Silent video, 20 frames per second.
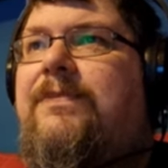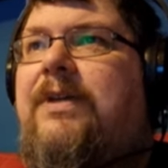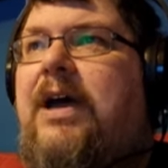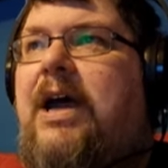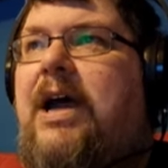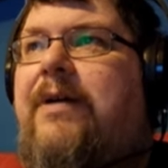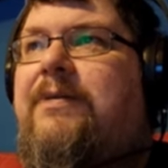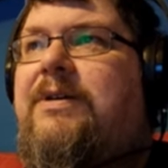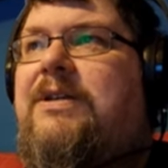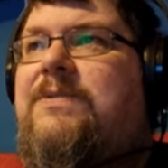
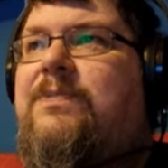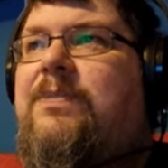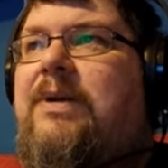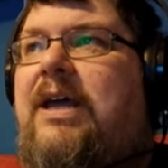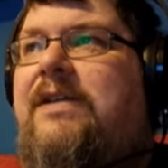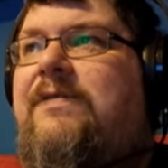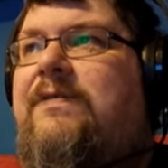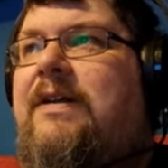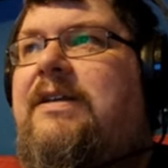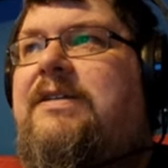Iris
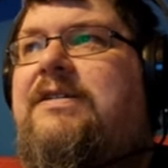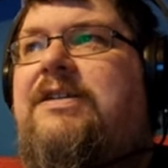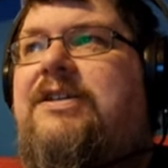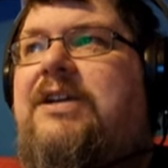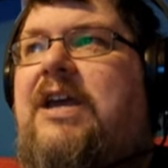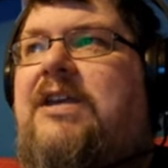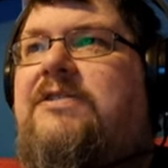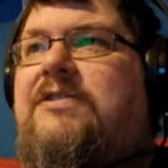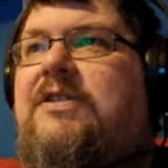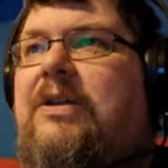playfully
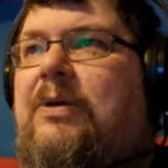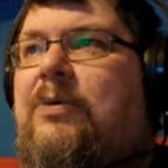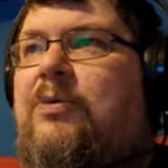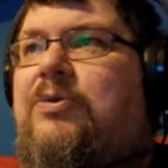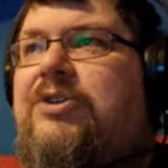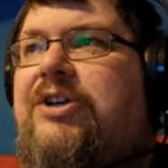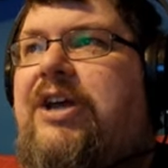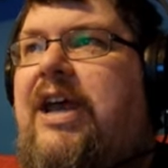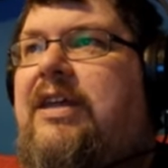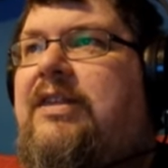suggests to
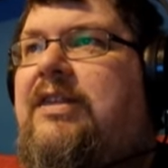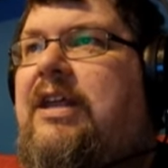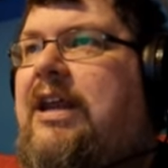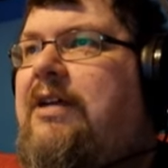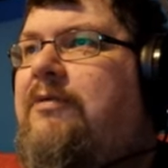Lord Jack that